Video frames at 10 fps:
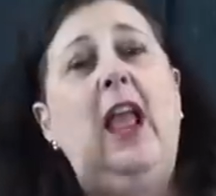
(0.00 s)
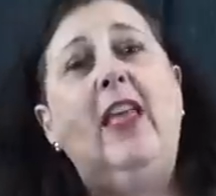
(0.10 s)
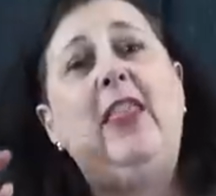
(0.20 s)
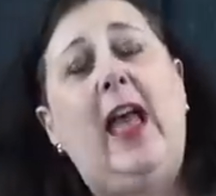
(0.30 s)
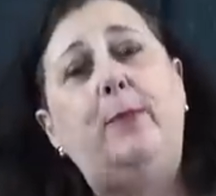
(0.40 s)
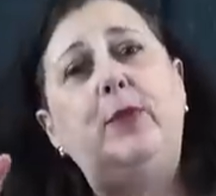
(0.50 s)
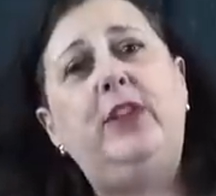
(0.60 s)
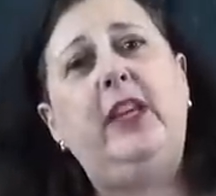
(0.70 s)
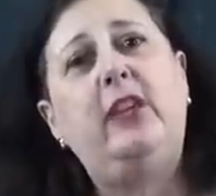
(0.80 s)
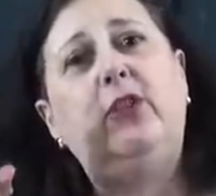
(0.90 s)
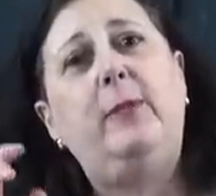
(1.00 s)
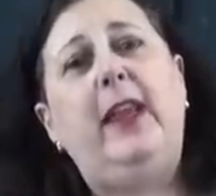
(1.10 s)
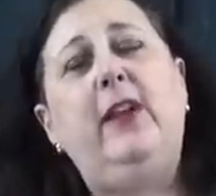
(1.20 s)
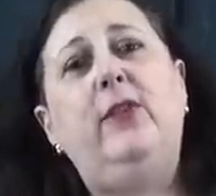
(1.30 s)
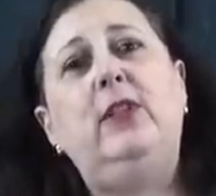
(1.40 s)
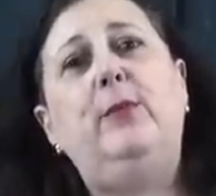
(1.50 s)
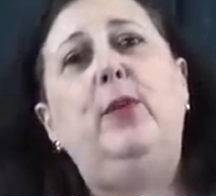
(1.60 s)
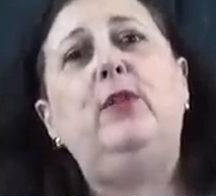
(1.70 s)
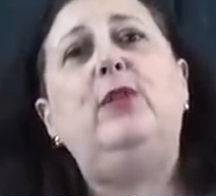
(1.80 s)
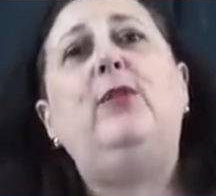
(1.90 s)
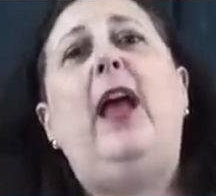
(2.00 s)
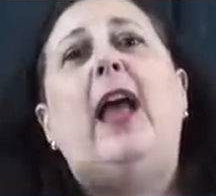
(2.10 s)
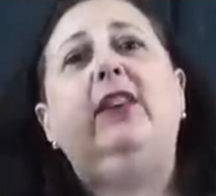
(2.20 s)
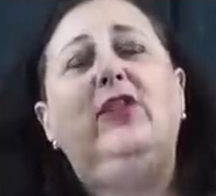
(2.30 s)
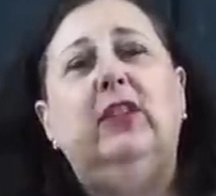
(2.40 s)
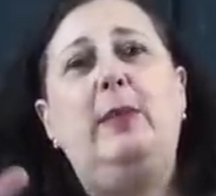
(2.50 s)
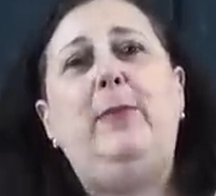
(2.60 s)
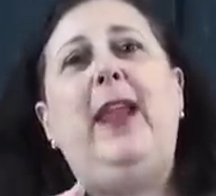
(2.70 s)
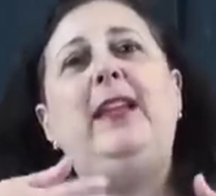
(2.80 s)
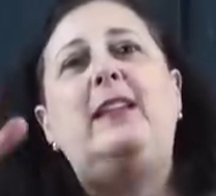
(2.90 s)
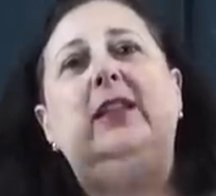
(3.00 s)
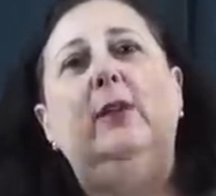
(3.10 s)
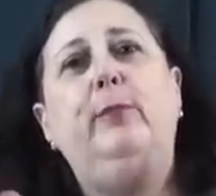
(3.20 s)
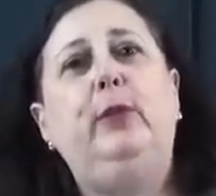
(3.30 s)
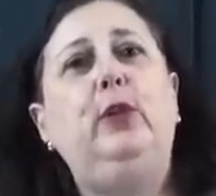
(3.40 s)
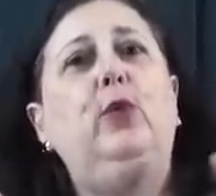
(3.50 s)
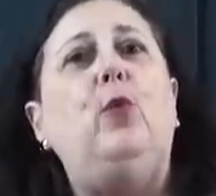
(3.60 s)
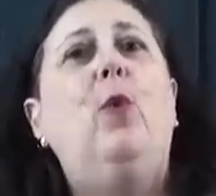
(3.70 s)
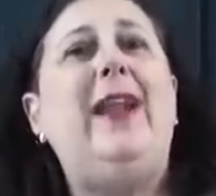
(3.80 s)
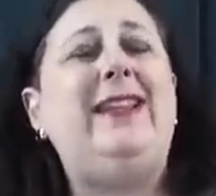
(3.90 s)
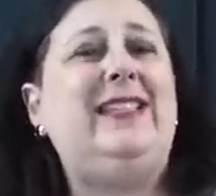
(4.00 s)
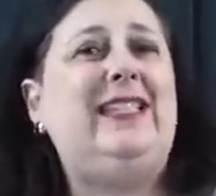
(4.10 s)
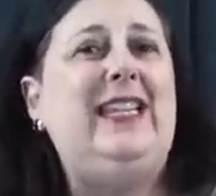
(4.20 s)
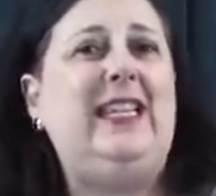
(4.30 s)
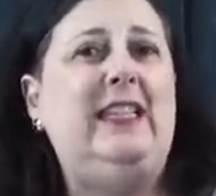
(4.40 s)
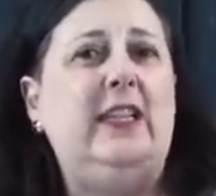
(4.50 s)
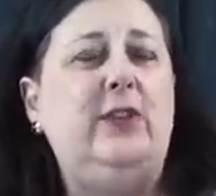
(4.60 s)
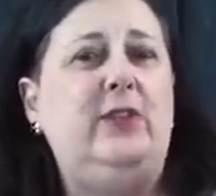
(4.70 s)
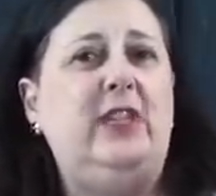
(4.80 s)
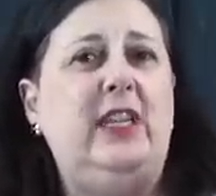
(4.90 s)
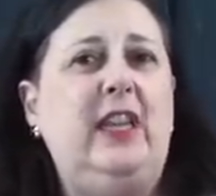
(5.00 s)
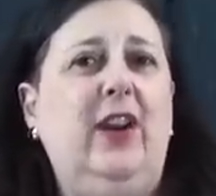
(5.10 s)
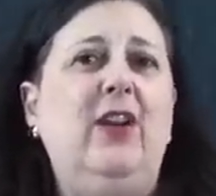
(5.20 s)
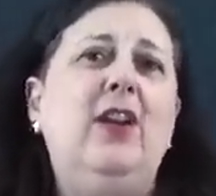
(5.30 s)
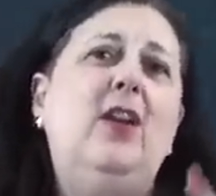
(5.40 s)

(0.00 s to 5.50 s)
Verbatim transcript: And that particular maker is the person who actually painted the blue-white scene that you see here,